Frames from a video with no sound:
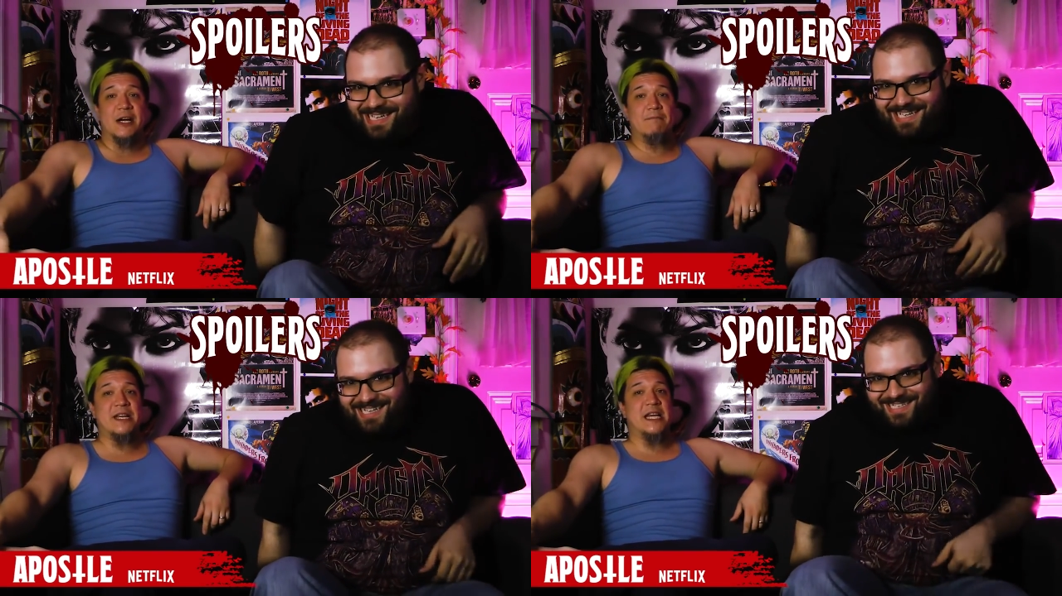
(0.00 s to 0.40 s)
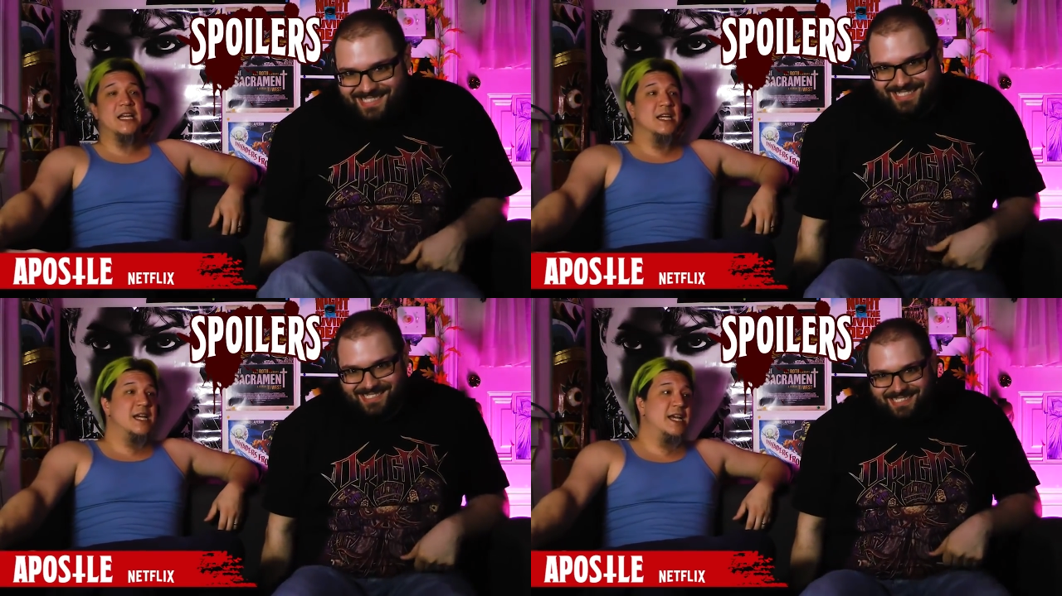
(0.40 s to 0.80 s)

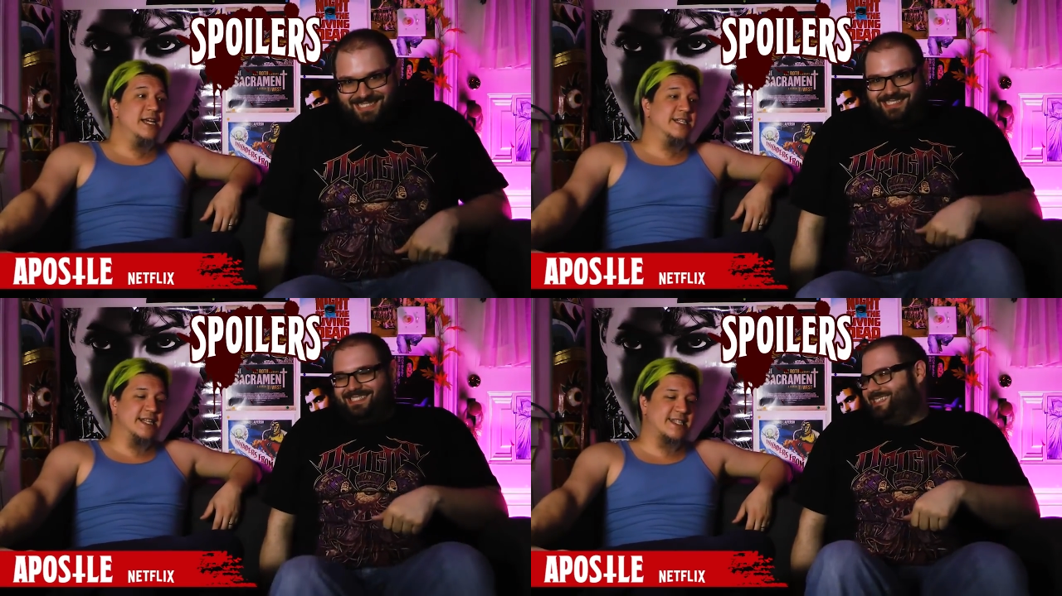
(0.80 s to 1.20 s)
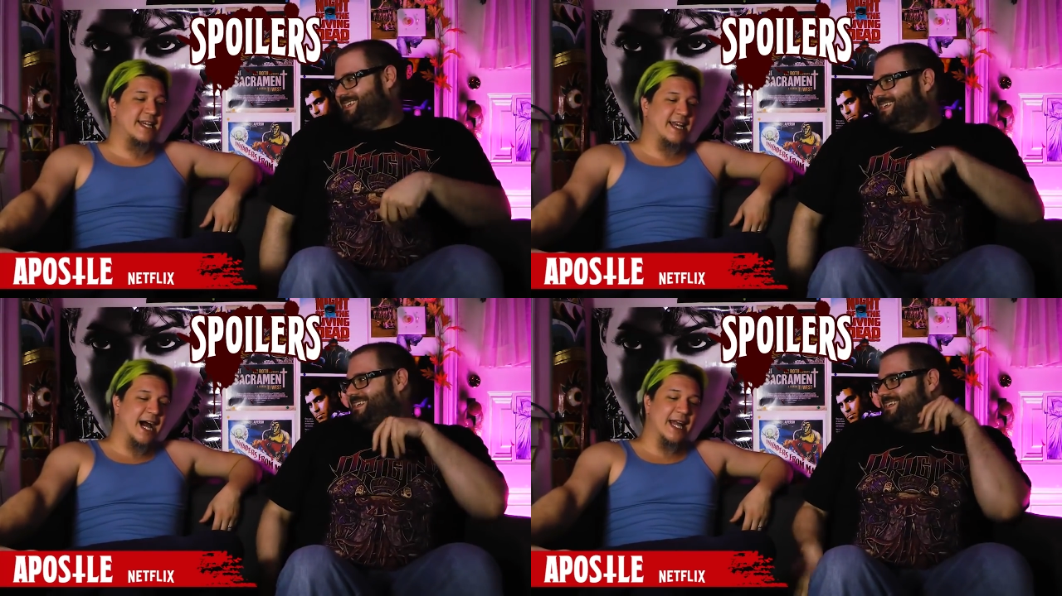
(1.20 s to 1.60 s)
Speaker 1: Trumpy. He does
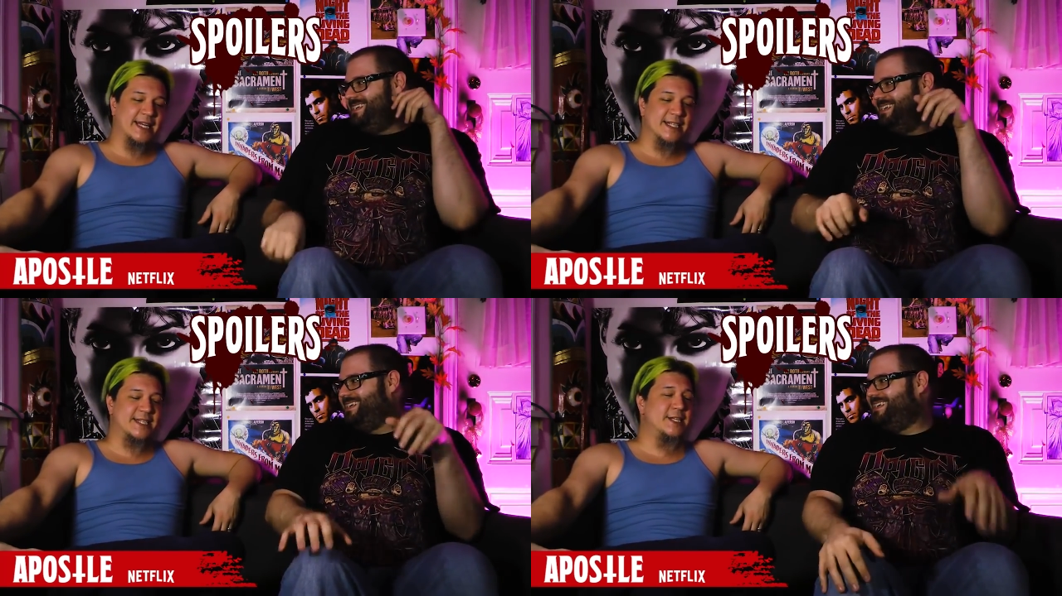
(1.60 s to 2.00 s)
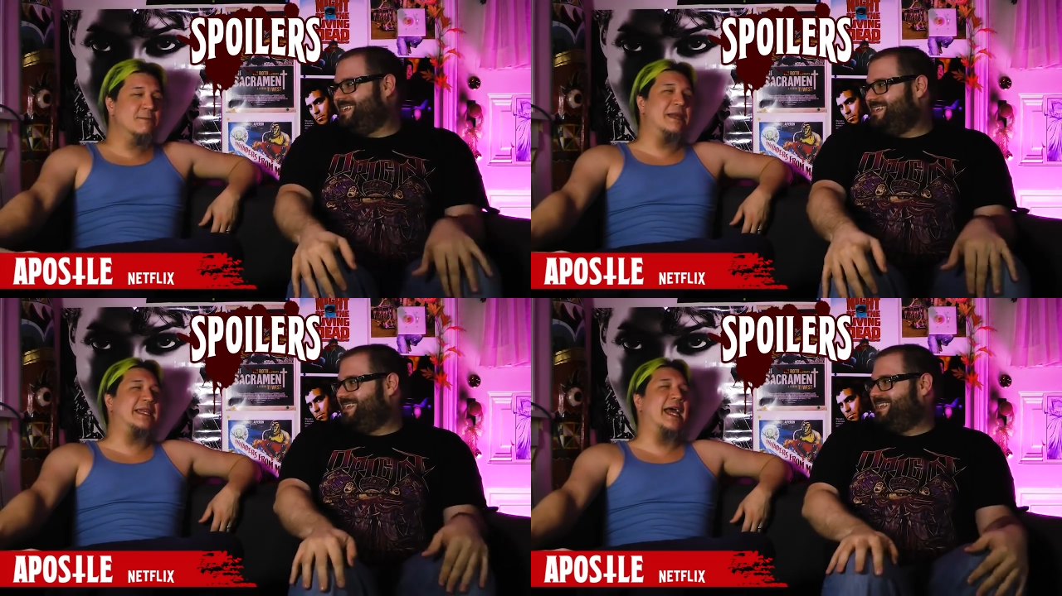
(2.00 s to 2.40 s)
psychotic and
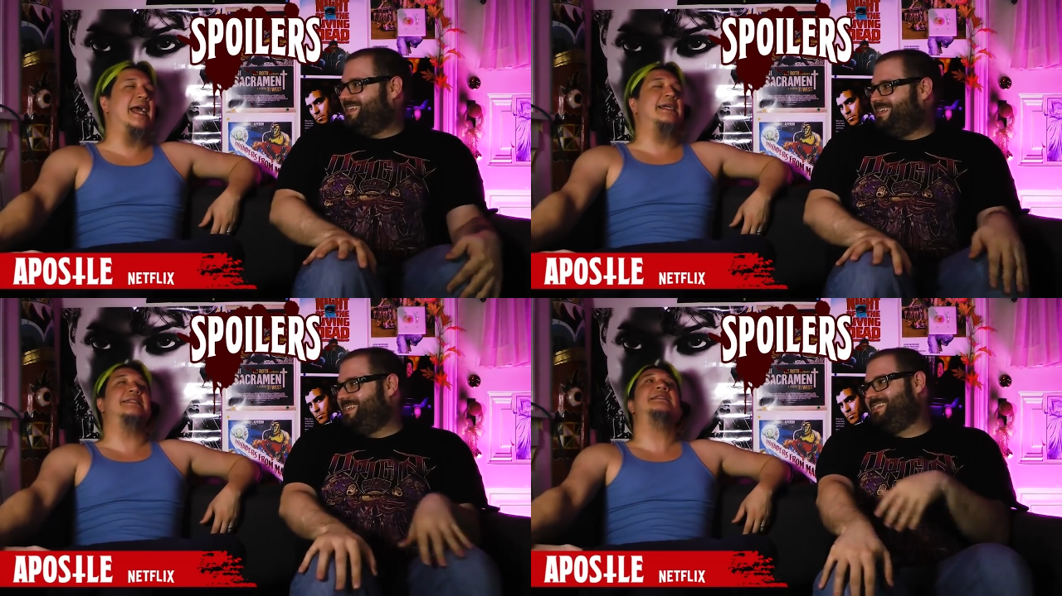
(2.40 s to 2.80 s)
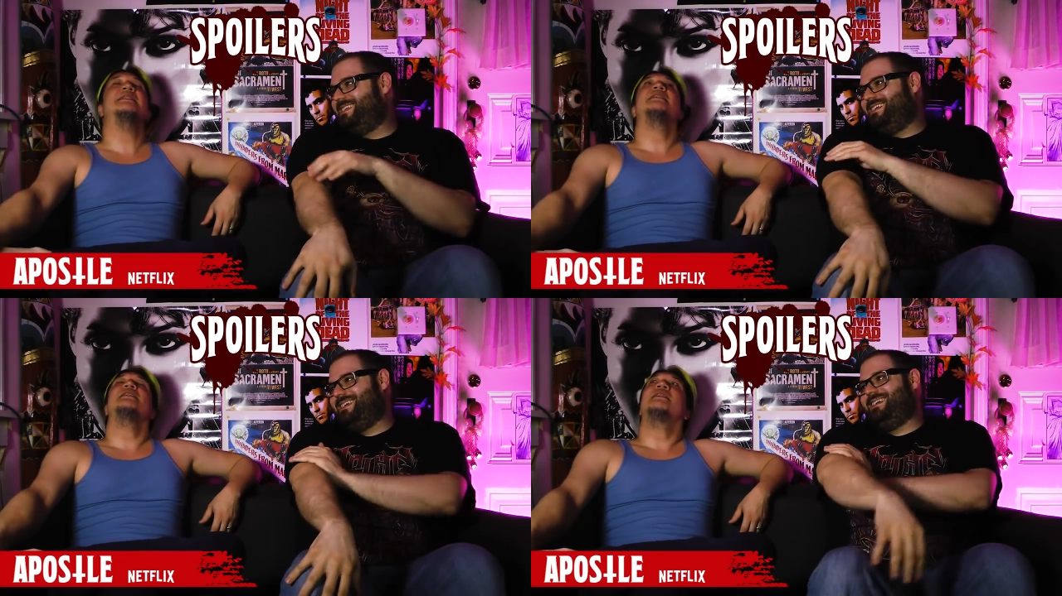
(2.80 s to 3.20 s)
stupid things.
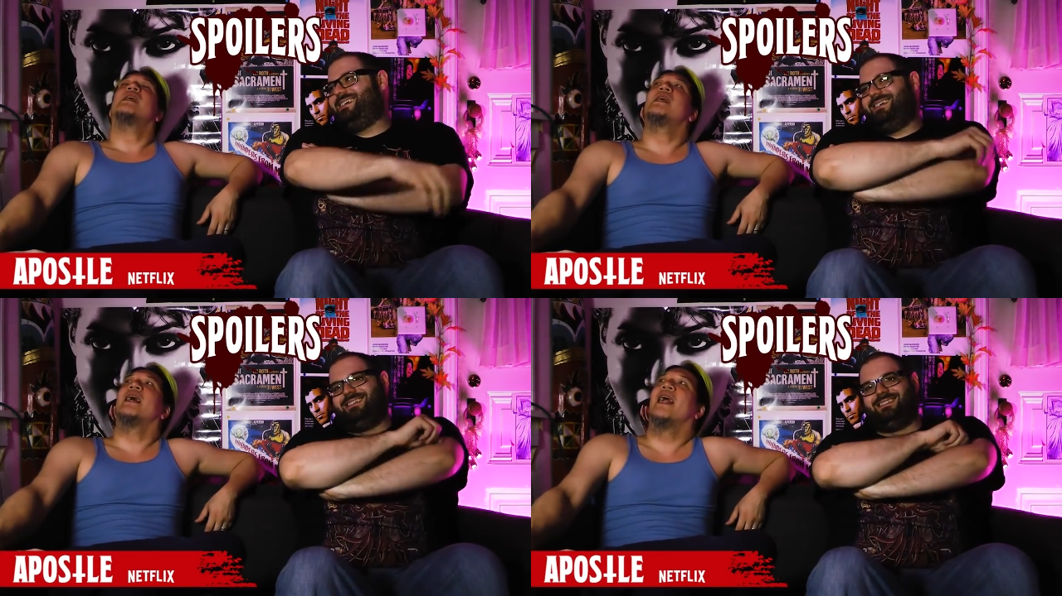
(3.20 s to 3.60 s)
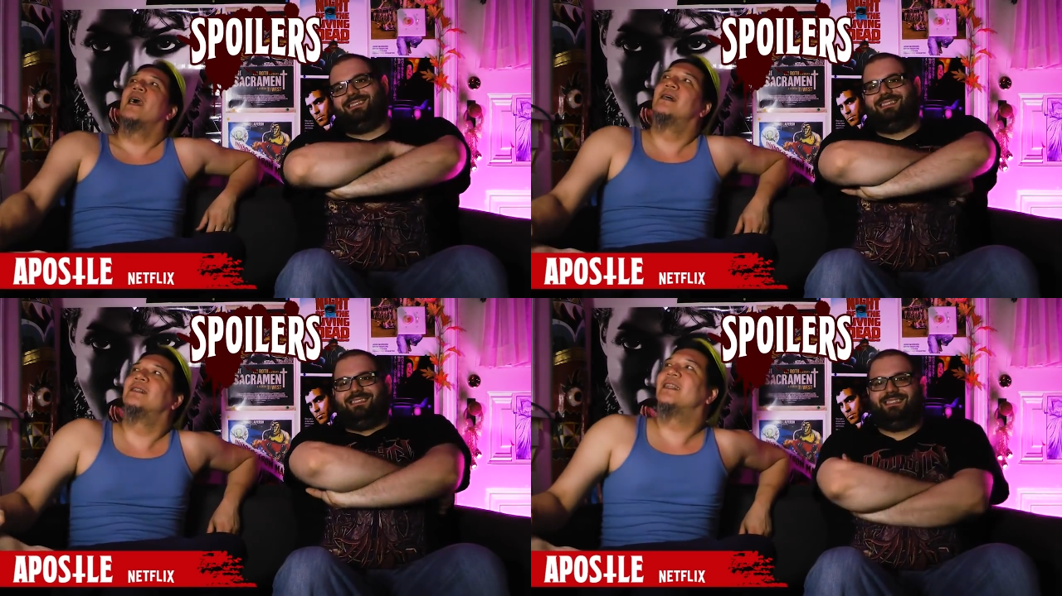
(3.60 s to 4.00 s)
You
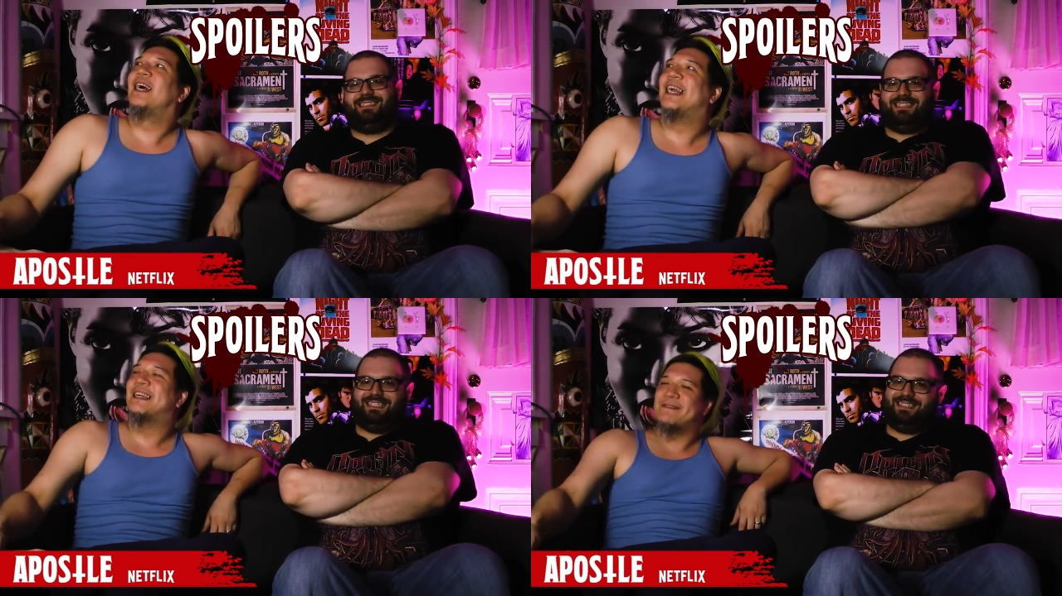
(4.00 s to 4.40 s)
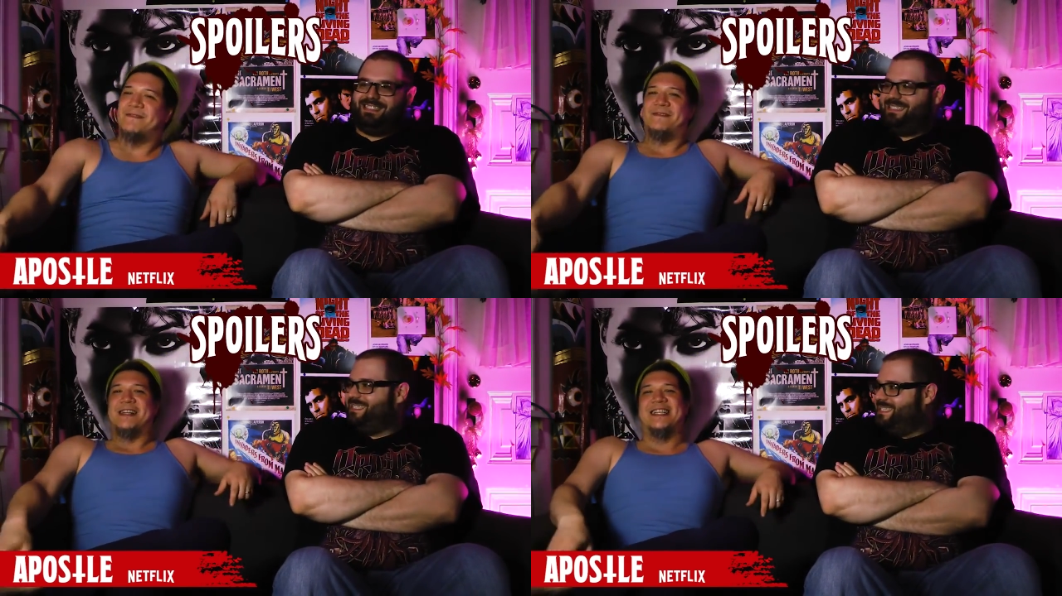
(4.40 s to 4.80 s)
know, like
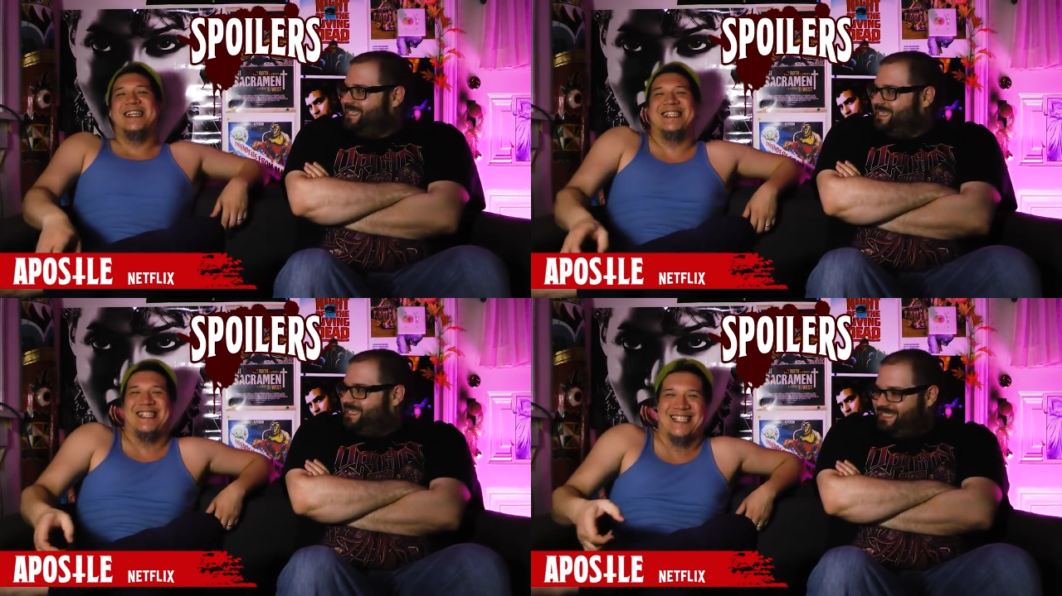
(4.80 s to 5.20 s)
which